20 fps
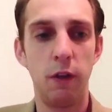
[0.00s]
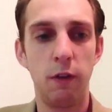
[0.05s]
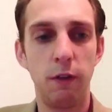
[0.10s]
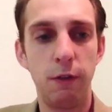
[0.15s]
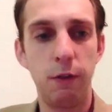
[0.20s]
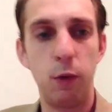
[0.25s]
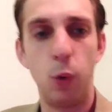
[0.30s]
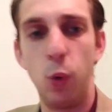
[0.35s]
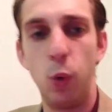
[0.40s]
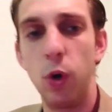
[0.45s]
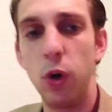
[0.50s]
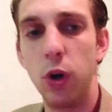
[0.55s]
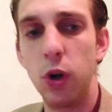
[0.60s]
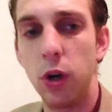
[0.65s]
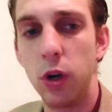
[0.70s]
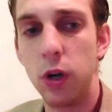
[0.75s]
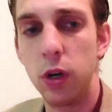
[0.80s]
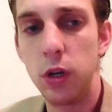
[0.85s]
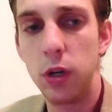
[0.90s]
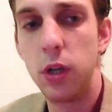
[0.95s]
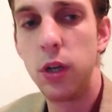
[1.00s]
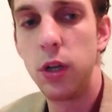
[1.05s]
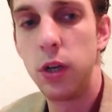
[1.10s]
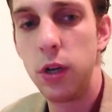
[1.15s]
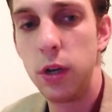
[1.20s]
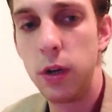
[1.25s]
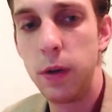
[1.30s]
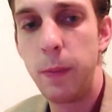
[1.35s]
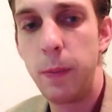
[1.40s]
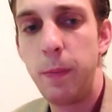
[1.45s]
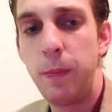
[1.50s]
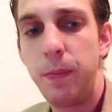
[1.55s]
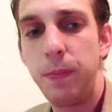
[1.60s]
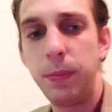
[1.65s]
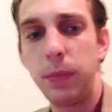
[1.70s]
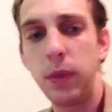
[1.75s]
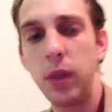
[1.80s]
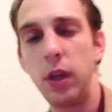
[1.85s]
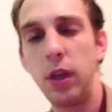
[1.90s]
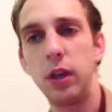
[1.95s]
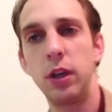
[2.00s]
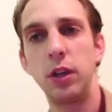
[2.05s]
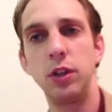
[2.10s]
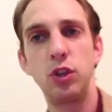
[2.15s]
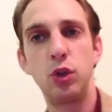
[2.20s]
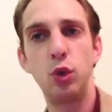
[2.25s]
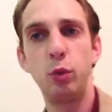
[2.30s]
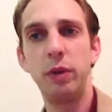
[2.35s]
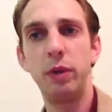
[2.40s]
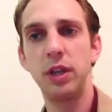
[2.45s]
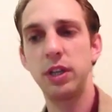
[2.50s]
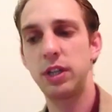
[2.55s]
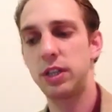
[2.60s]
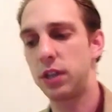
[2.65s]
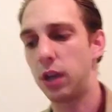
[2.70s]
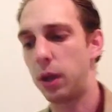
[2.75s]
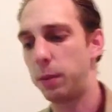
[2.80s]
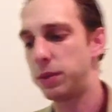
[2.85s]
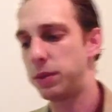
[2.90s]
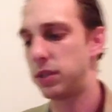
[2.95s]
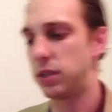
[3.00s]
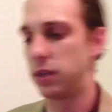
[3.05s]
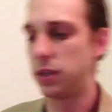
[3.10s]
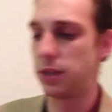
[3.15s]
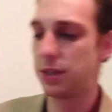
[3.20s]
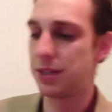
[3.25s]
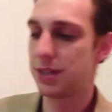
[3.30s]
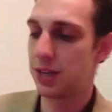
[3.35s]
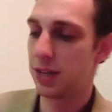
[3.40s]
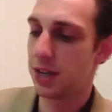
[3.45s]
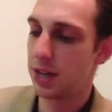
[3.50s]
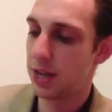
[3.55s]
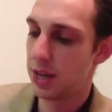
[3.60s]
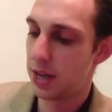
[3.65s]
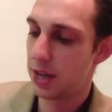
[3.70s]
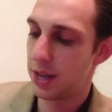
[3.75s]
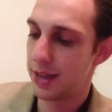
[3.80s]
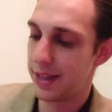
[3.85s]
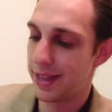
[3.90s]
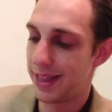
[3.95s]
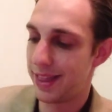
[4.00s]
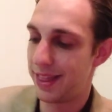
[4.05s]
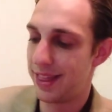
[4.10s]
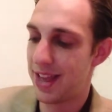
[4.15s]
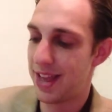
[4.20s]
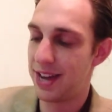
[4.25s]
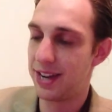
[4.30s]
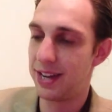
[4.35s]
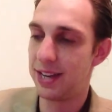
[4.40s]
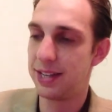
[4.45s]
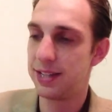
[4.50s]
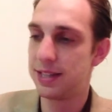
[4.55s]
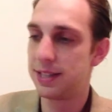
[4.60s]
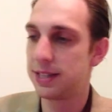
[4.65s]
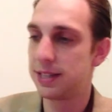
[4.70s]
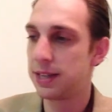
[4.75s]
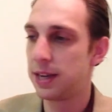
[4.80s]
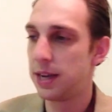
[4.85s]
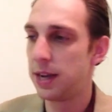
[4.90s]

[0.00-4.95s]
for consuming a substance that is